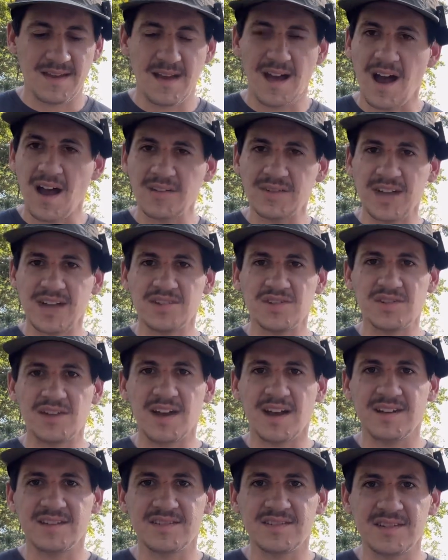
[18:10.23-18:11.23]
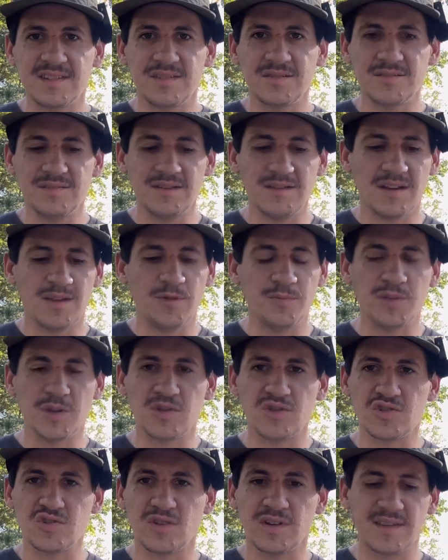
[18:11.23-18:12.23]
I'll catch you guys soon. Hope you
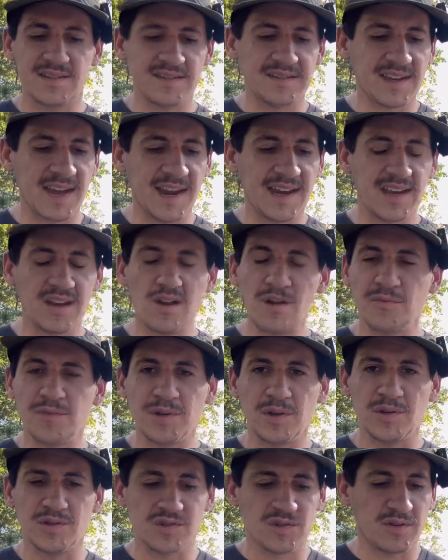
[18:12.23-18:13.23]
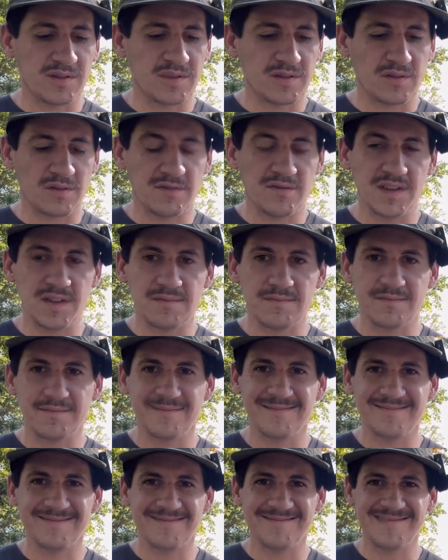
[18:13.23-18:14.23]
enjoyed the skating. Hope you enjoyed the review.
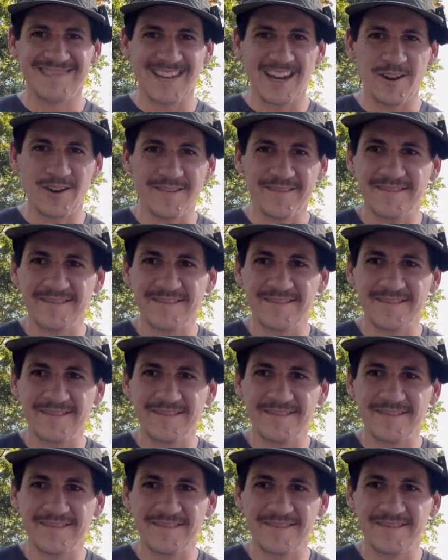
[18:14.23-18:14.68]
Later.